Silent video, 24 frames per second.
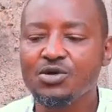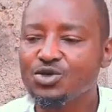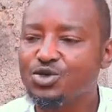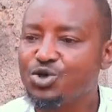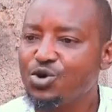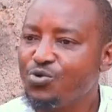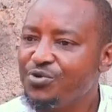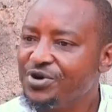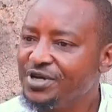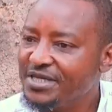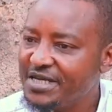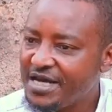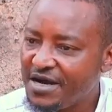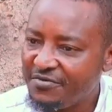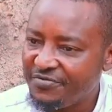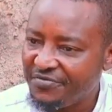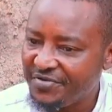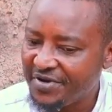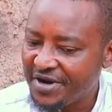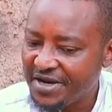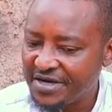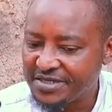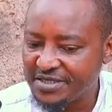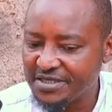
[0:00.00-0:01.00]
So we share
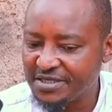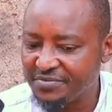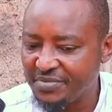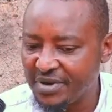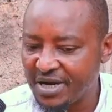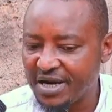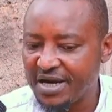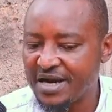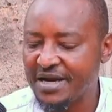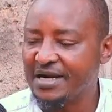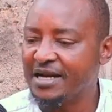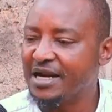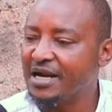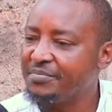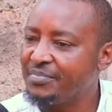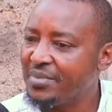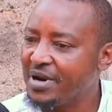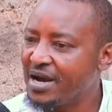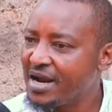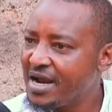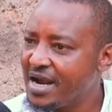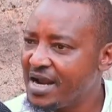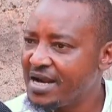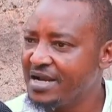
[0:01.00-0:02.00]
friends in Pangani. And
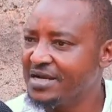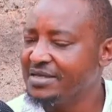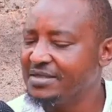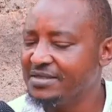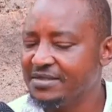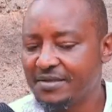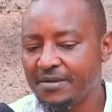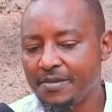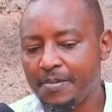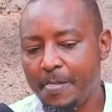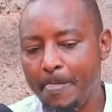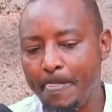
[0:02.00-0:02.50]
Pangani,